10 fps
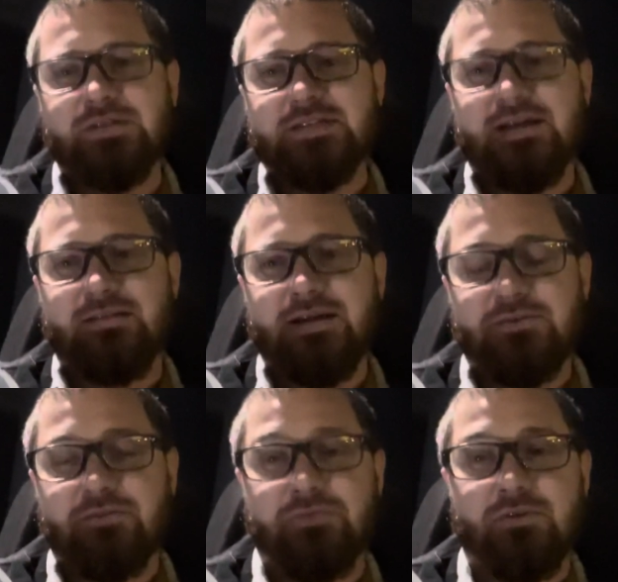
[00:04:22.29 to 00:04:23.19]
or as I like
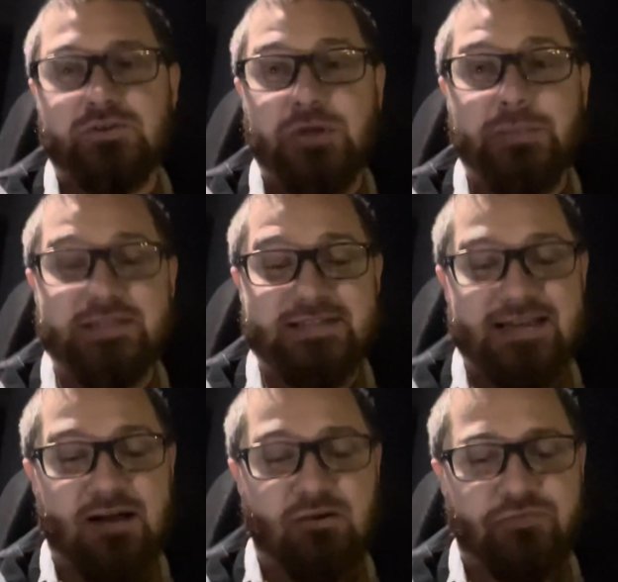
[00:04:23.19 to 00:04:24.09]
to refer to them,
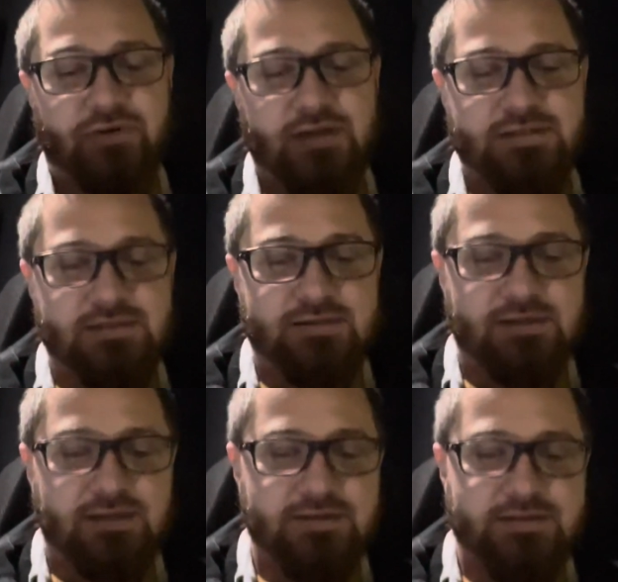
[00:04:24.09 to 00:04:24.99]
sacrifices,
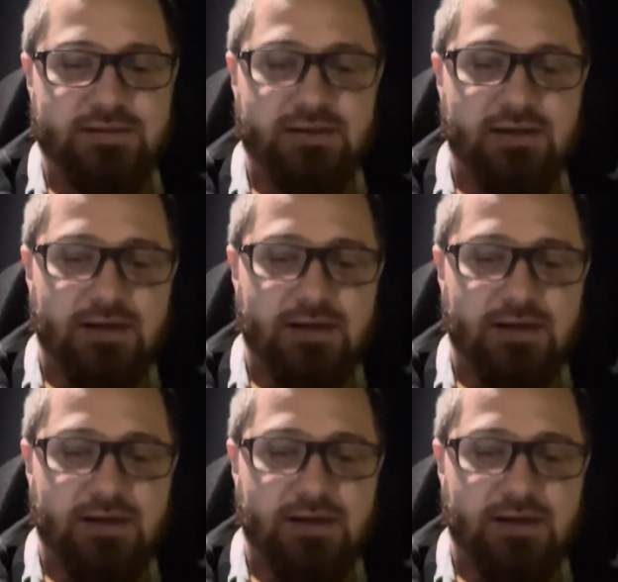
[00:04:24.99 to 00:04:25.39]
because